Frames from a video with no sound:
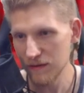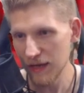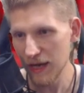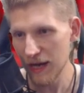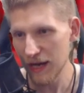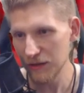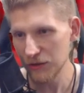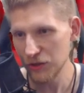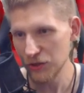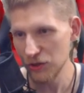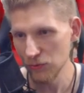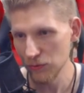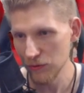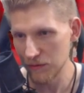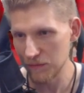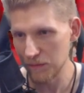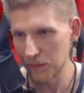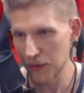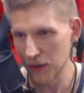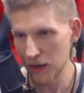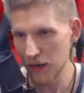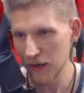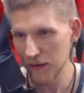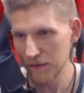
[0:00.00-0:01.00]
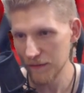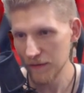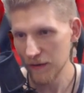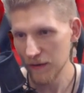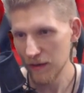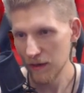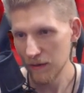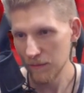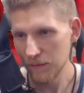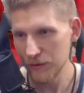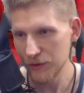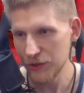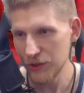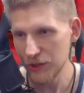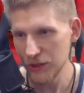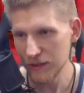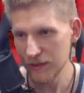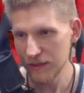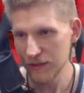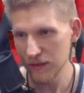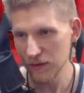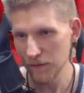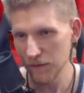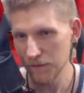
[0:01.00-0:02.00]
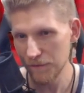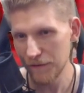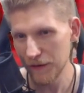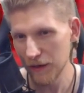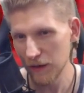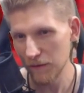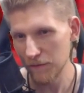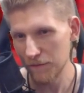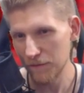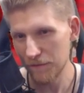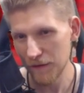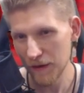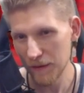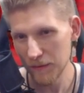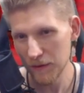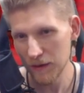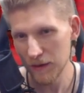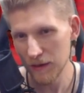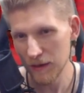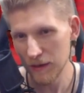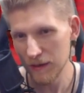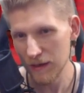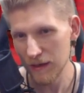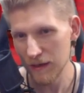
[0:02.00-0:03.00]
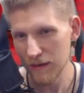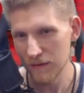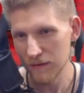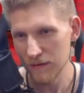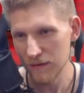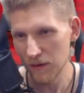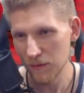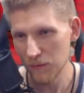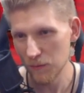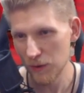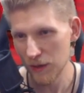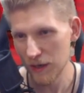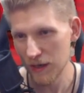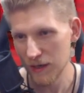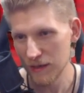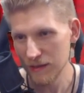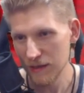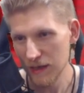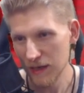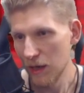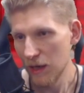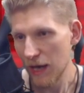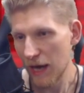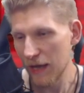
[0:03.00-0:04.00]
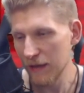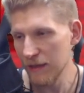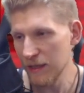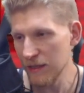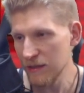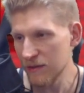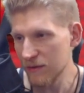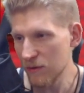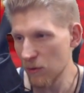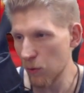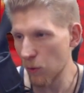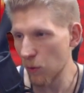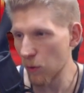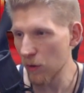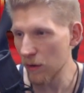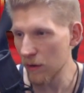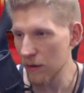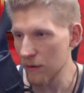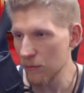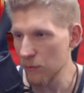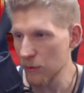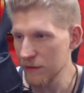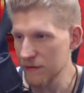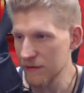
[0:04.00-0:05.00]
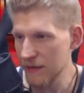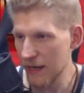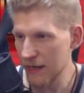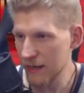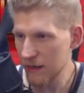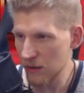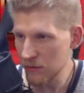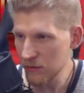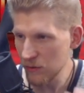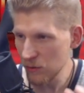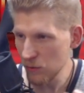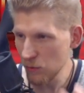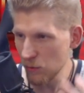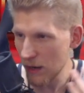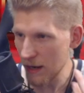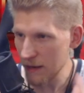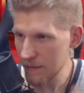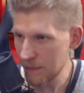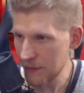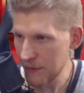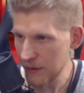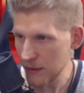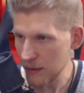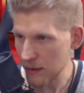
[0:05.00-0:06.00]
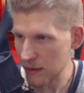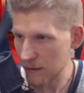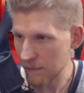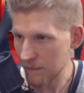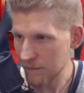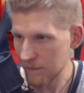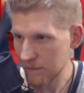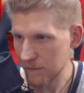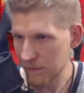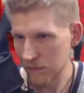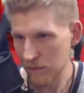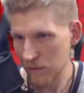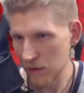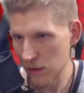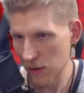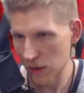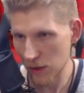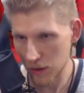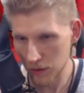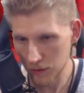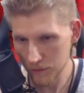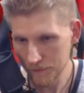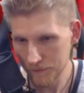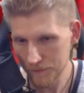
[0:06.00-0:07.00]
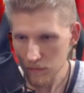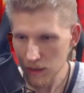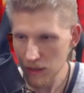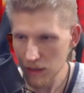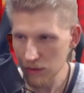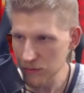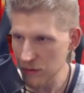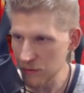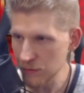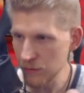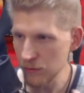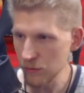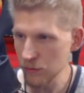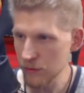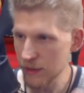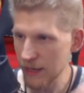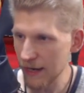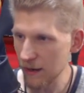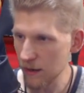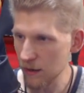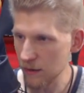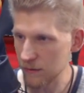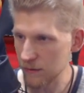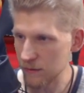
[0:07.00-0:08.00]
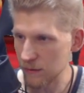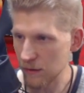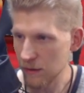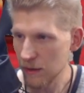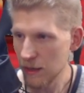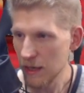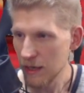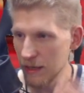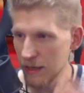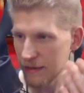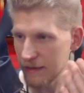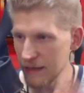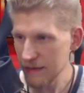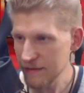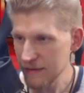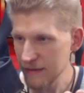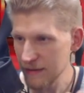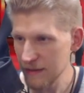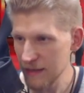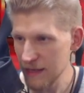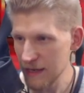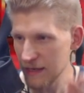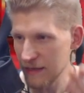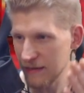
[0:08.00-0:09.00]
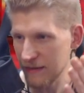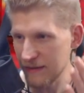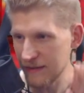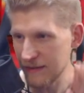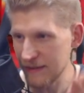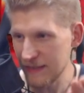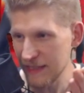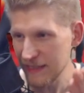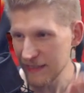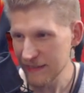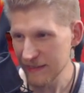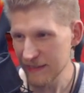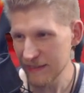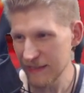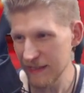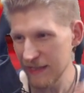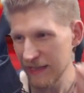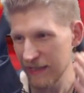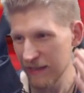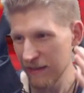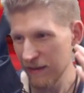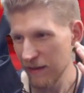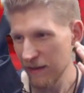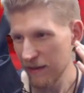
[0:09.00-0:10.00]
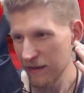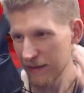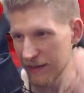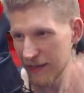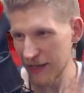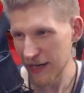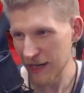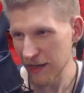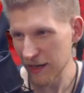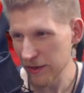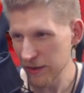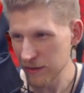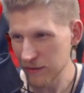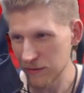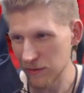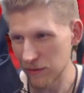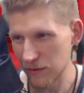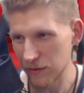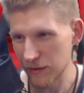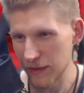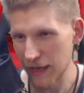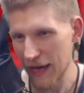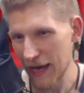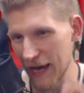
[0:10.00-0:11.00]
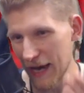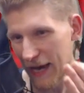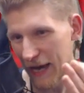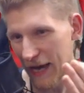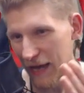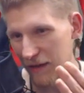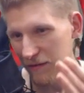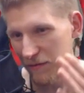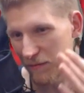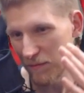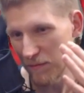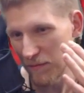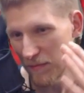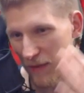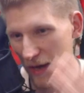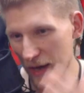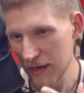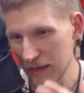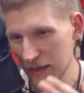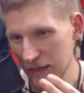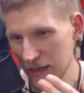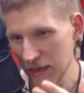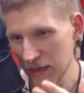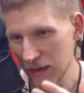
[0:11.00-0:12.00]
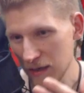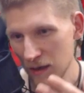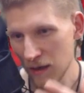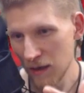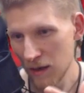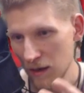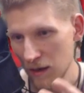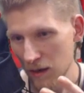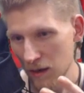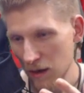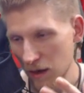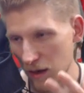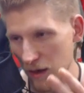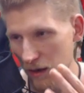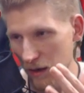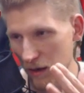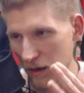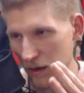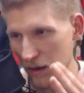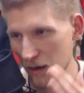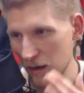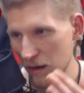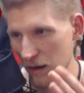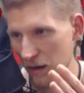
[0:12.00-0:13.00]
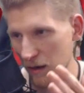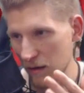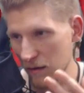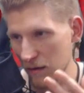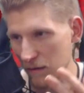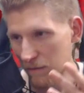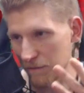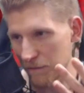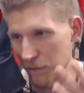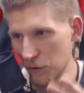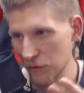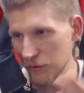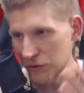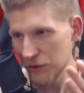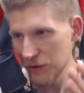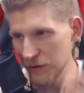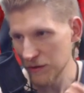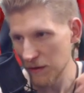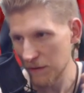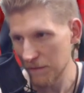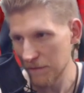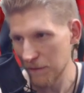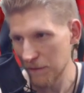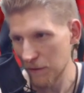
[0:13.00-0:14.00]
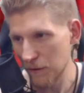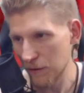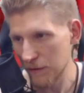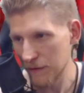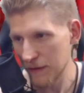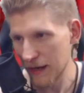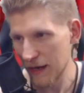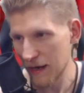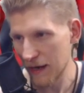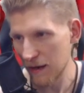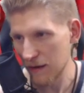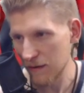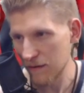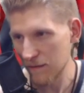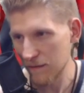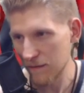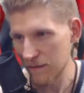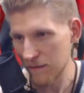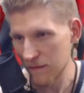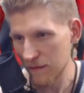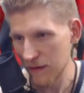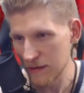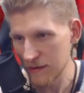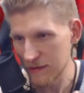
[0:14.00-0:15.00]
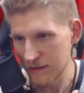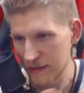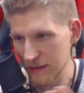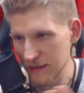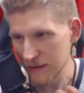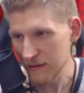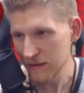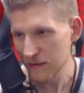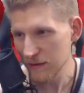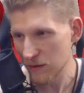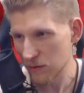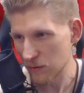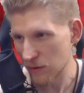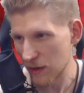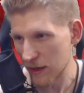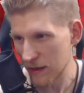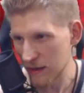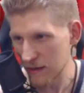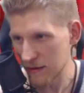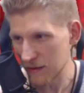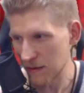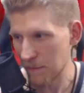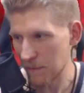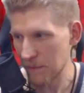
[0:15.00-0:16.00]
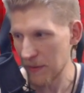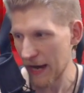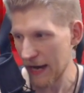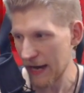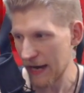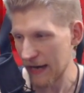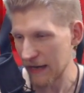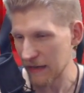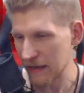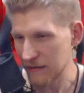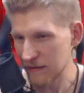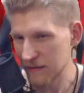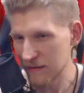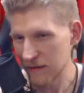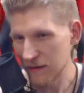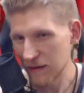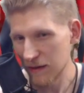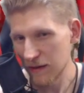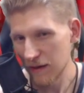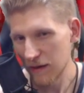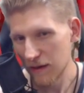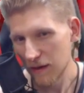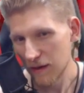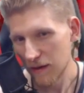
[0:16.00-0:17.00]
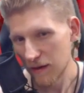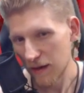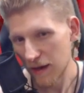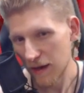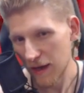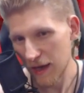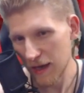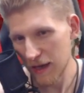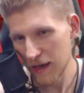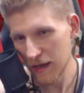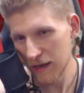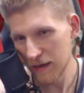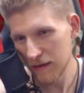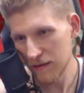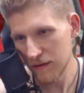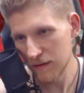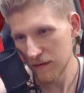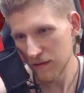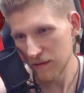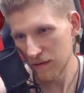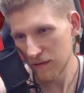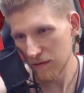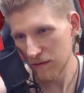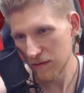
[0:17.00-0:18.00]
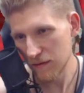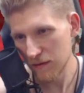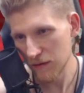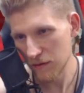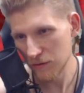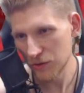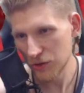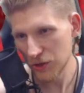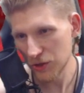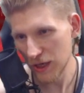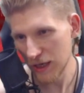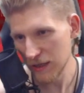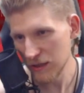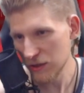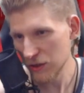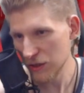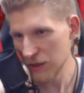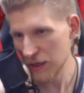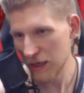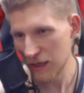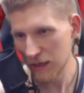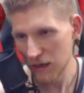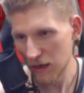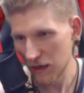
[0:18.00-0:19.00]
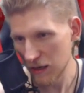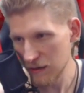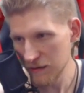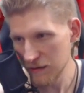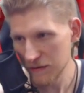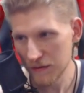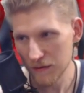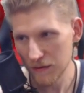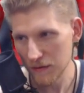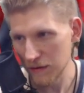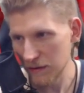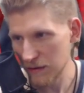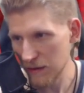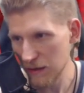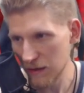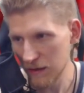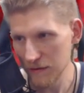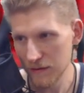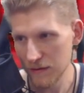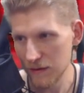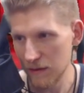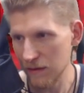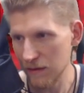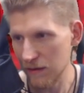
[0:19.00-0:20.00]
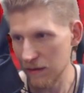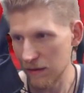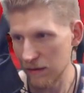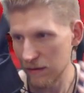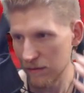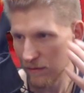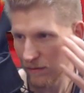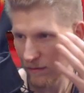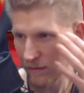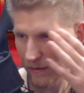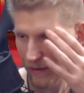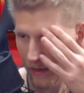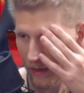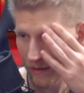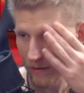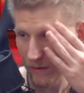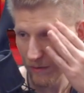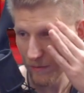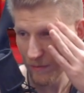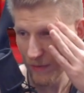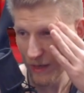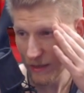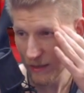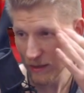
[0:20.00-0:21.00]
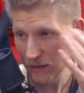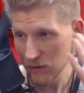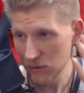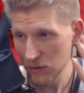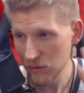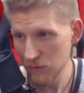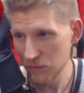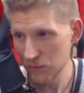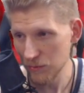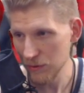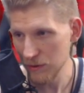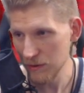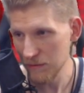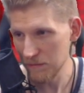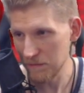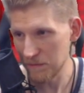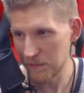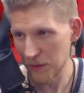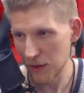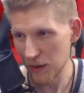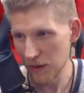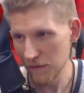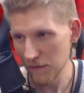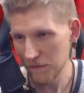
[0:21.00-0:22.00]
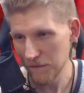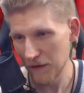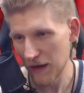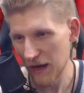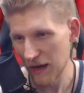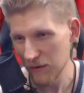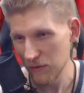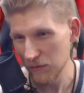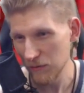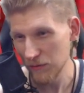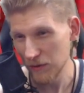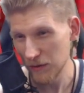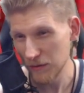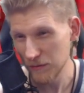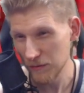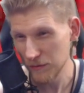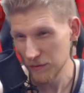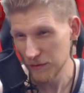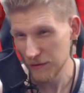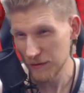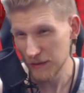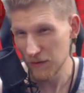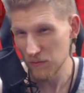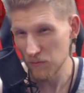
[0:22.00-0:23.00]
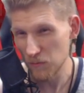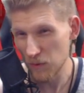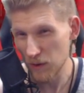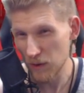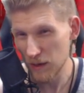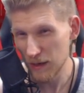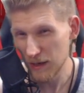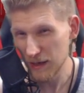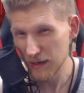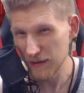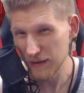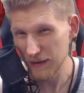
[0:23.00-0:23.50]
Yeah, she was buff, but she still felt feminine in some ways. At least Korra was like a new IP, you know? It was a new character. This is an existing character that has many versions of her that existed already in the past. And they're changing it constantly. And they're making her really buff. I don't understand why.